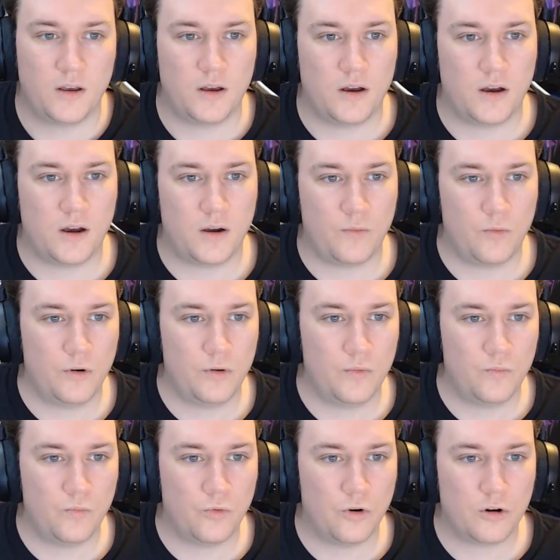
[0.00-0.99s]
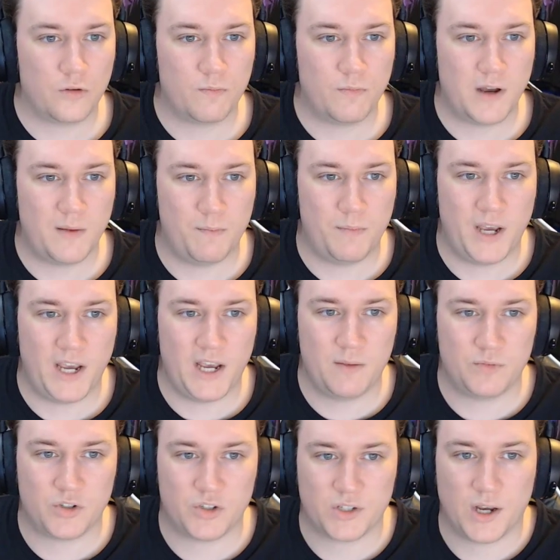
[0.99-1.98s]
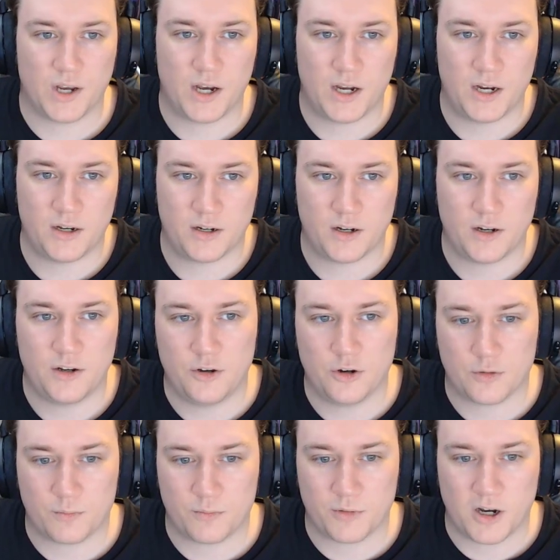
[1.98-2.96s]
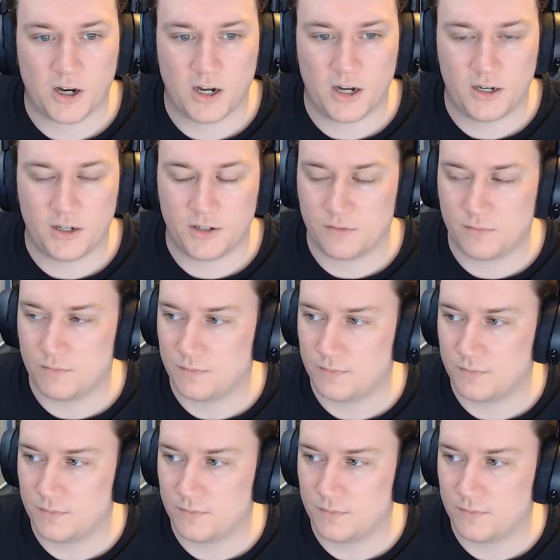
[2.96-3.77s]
I want to walk by Bam's side, not behind him.